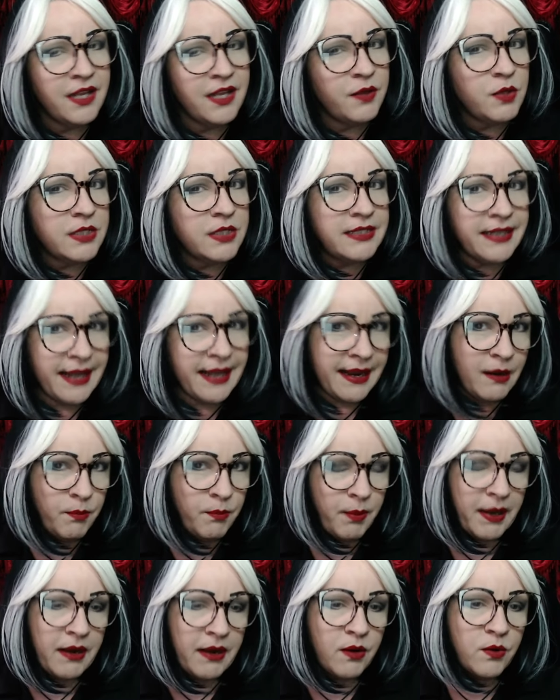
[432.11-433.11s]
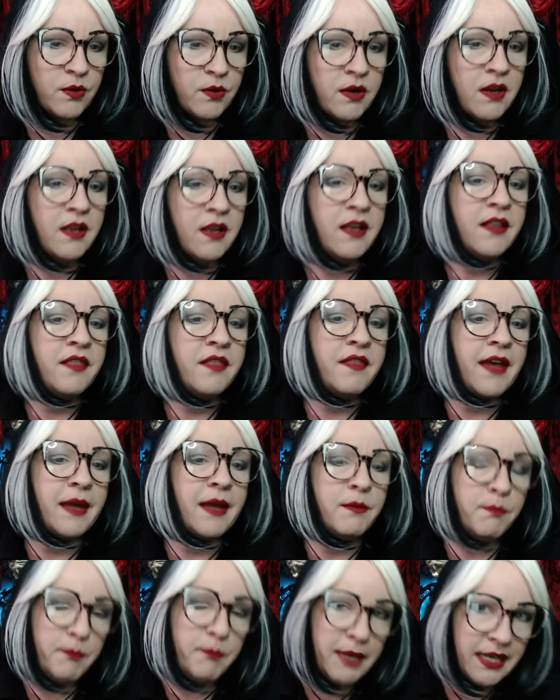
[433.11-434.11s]
this camp out
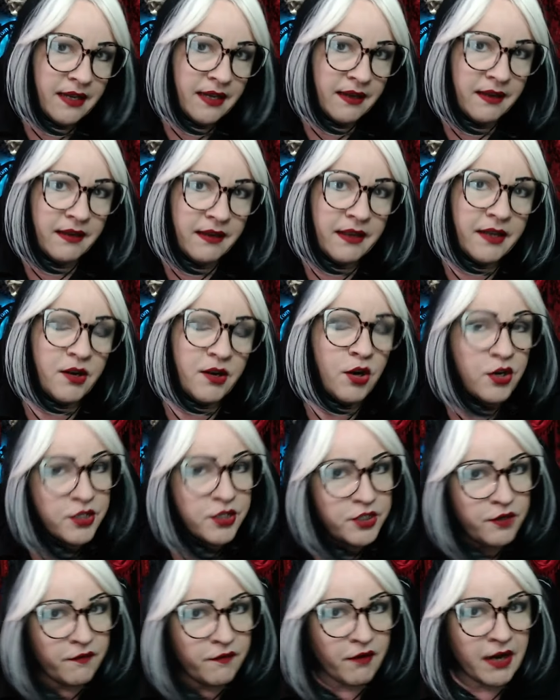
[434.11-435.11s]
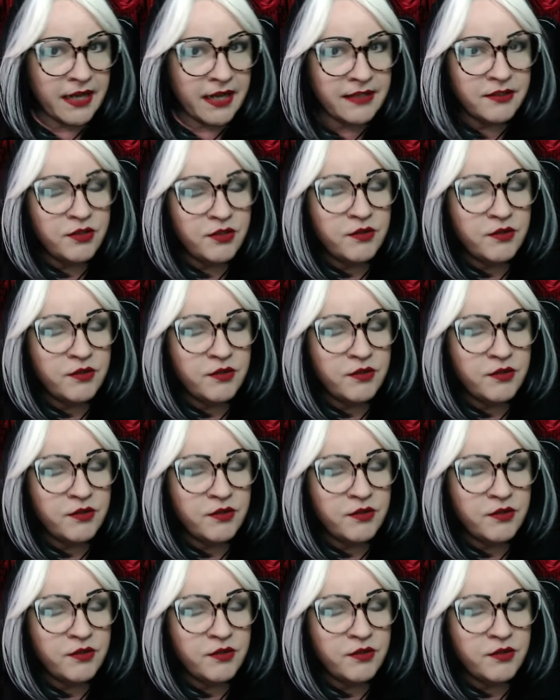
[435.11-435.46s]
that Mia and her two friends,